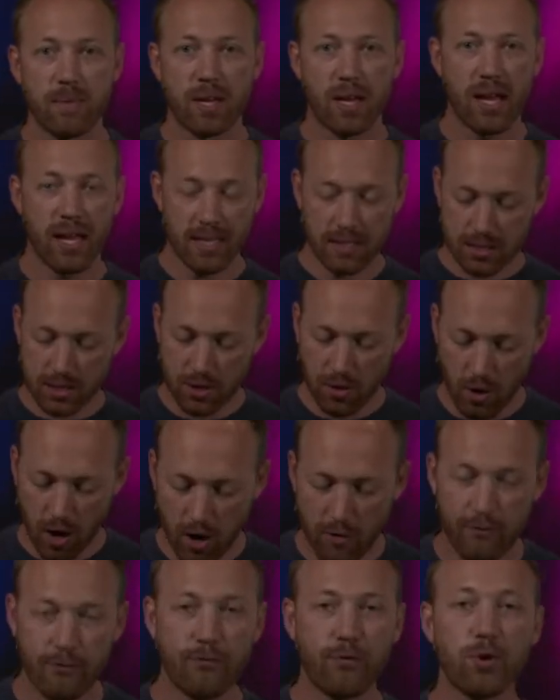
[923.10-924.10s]
And so
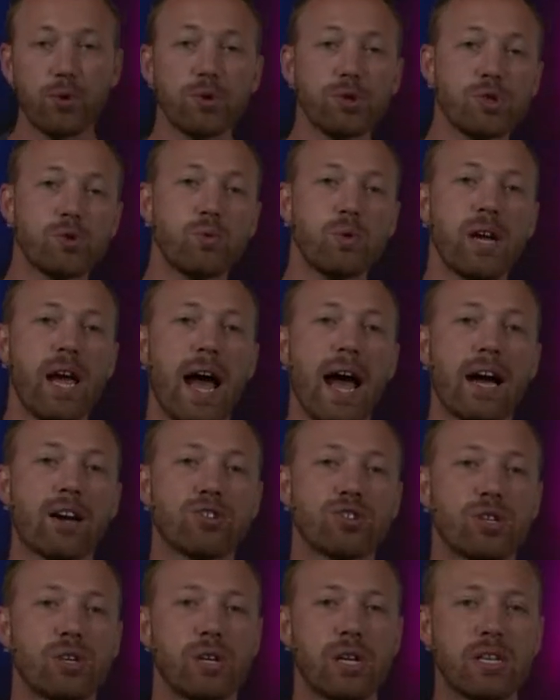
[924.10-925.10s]
our first
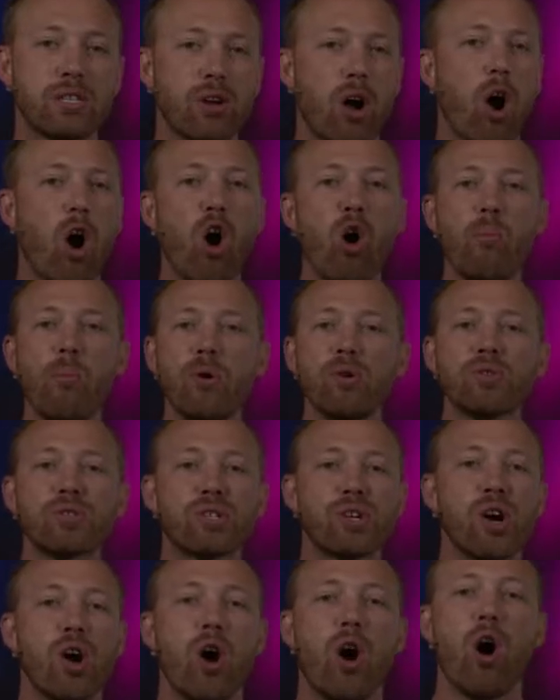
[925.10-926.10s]
reaction is almost
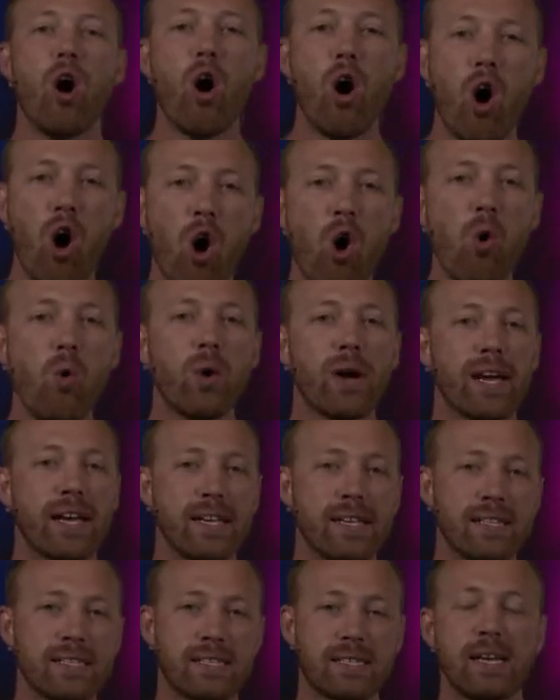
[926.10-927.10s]

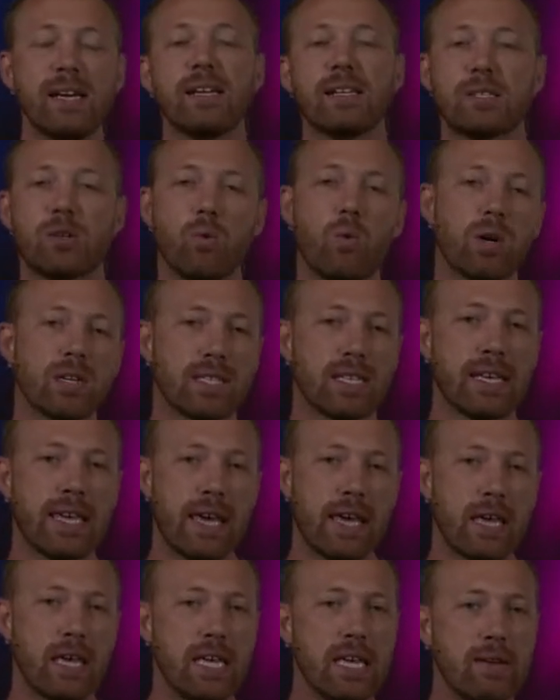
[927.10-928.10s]
always to want to
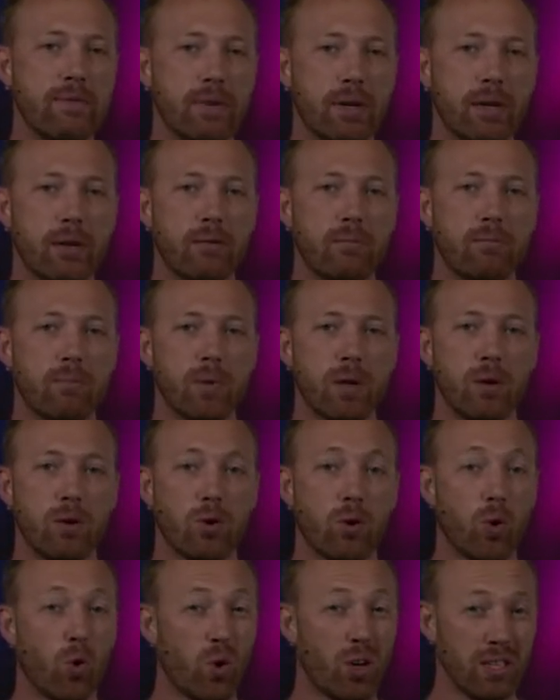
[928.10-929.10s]
get even,
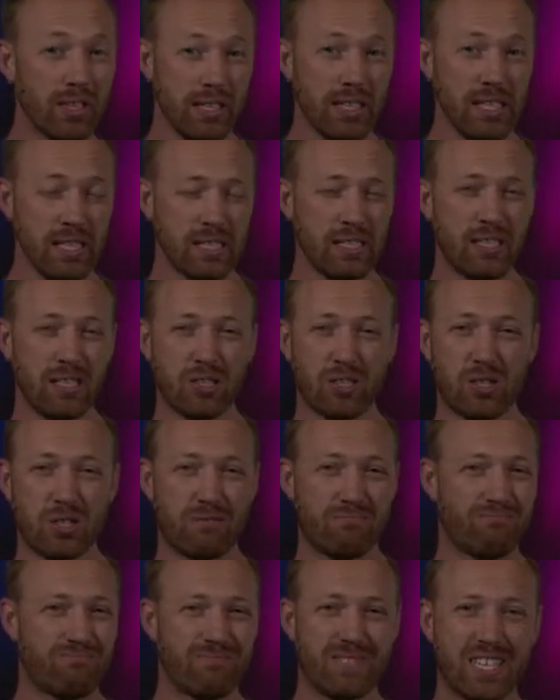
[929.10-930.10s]
or at least
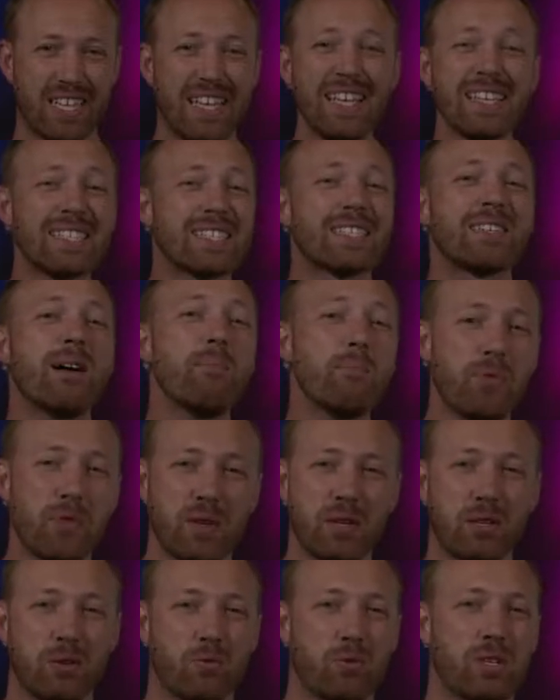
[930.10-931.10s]
to get
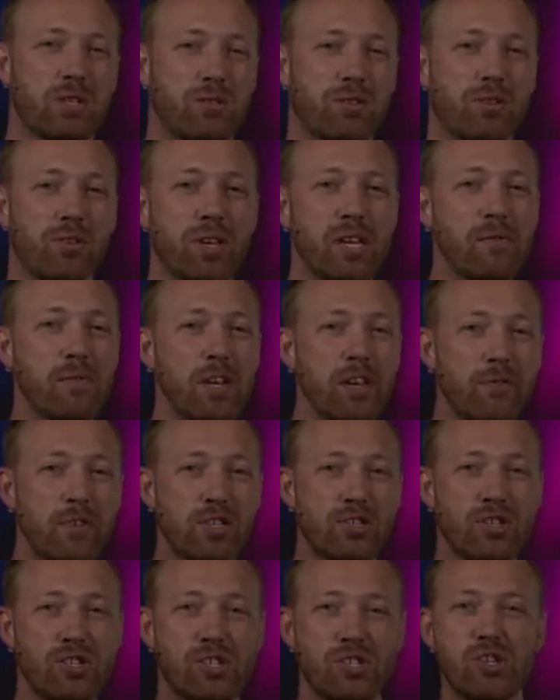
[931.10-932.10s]
something in return, even if it's
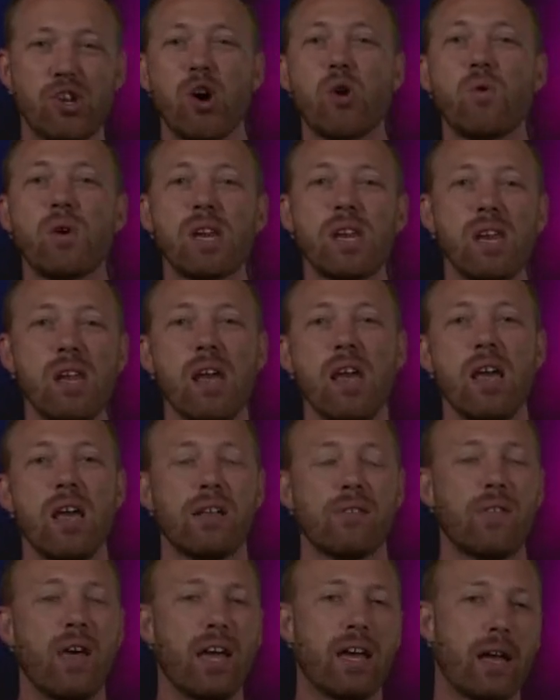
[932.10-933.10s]
just knowing
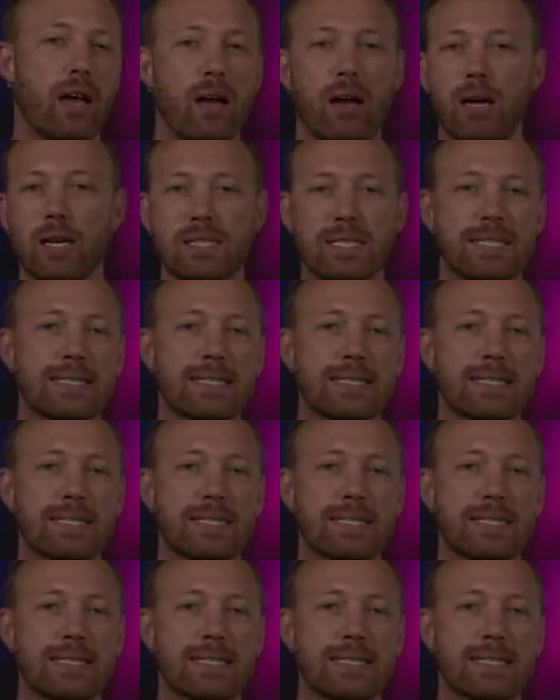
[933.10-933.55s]
like a